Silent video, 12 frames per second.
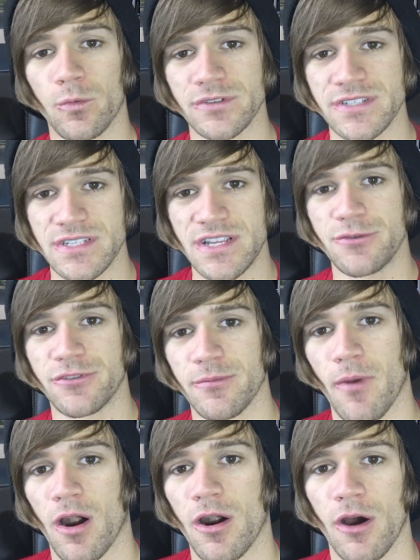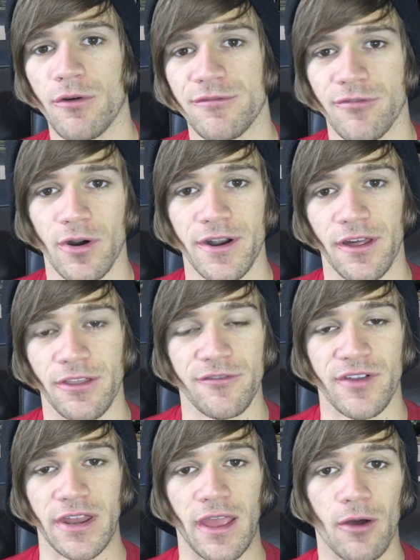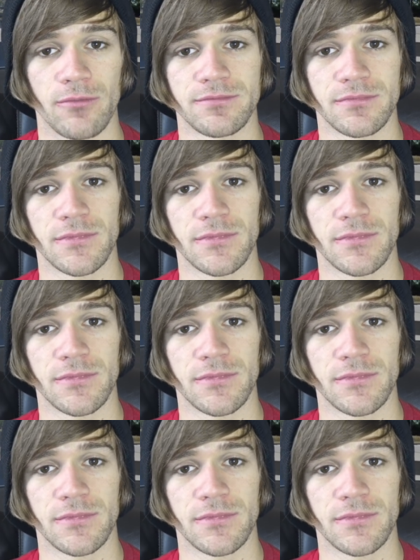we'll see you tomorrow for another video.